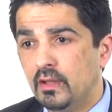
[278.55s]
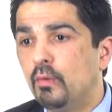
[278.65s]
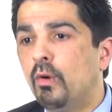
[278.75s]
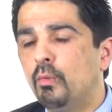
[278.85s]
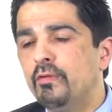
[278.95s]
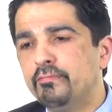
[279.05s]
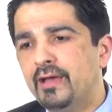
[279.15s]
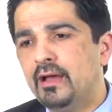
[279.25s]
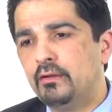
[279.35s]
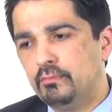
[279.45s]
What we
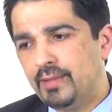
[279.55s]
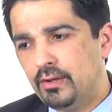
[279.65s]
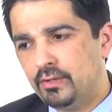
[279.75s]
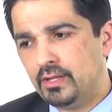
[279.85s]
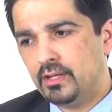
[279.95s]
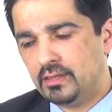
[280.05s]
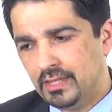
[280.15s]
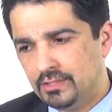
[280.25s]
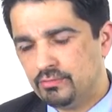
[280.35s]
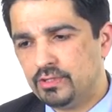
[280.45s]
found by looking at the
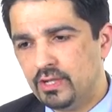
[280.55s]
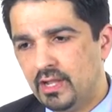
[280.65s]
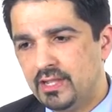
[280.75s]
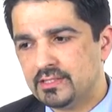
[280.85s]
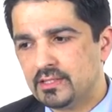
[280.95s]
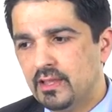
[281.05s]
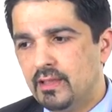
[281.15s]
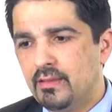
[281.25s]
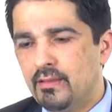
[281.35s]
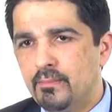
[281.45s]
literature is
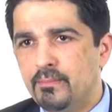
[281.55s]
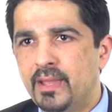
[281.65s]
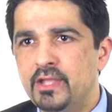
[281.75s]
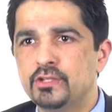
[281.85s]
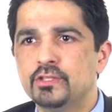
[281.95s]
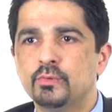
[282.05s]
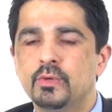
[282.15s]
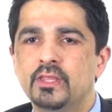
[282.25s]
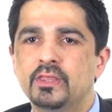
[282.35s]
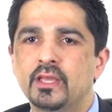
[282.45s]
patients
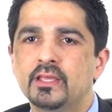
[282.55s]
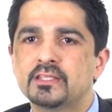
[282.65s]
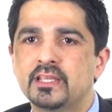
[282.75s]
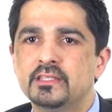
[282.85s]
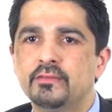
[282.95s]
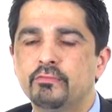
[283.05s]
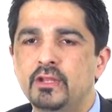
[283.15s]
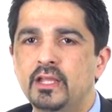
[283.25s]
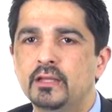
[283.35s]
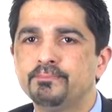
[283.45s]
with
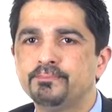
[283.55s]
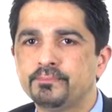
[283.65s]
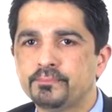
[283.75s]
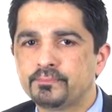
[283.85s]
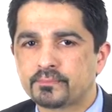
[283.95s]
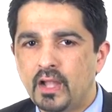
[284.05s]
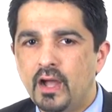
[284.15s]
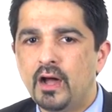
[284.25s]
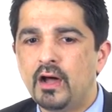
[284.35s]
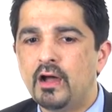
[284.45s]
schizophrenia
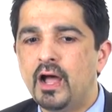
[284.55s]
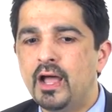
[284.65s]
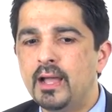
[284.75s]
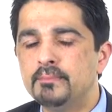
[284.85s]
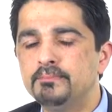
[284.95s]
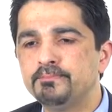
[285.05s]
are